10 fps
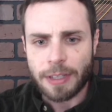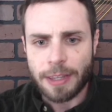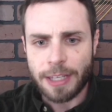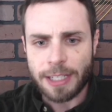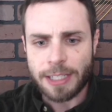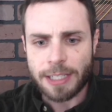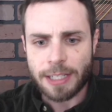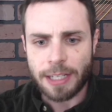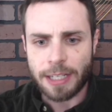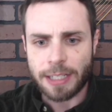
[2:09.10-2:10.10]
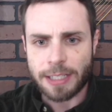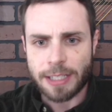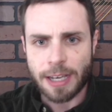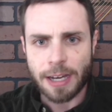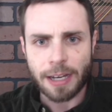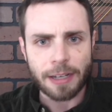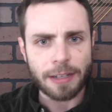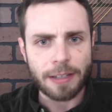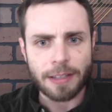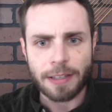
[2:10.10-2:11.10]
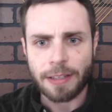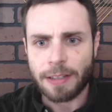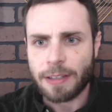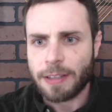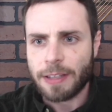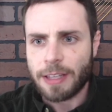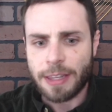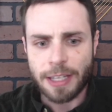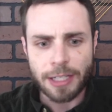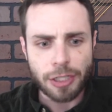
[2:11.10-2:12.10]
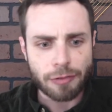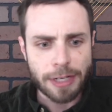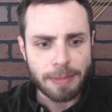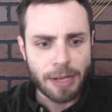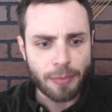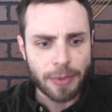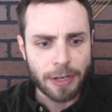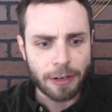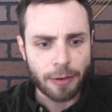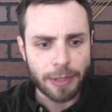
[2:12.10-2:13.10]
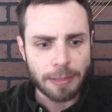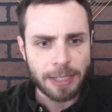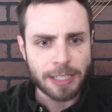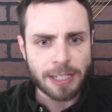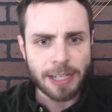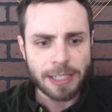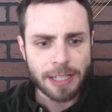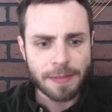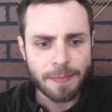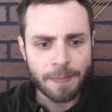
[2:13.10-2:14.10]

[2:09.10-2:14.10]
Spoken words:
this is the stream that we are going to be discussing.